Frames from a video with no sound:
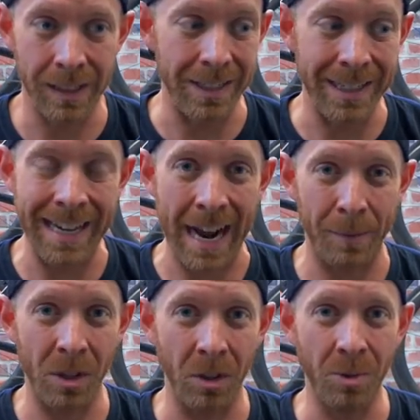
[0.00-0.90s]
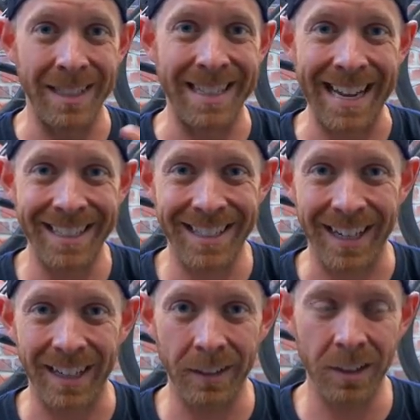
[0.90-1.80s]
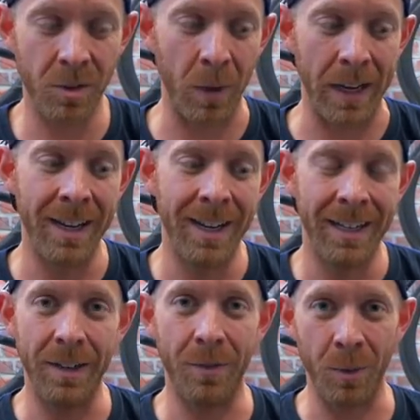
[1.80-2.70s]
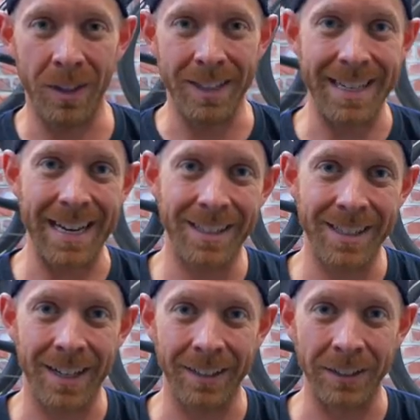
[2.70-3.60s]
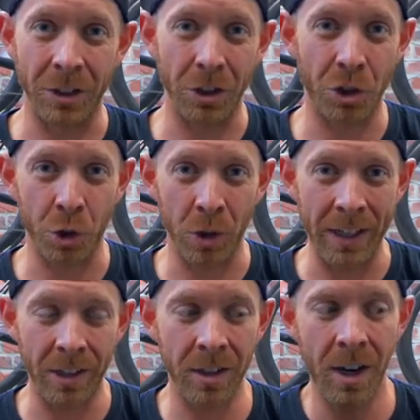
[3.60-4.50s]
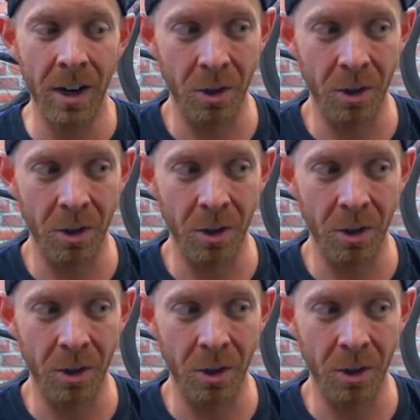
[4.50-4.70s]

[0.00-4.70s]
Do you need absolute dead silence when even with a dead silent trainer,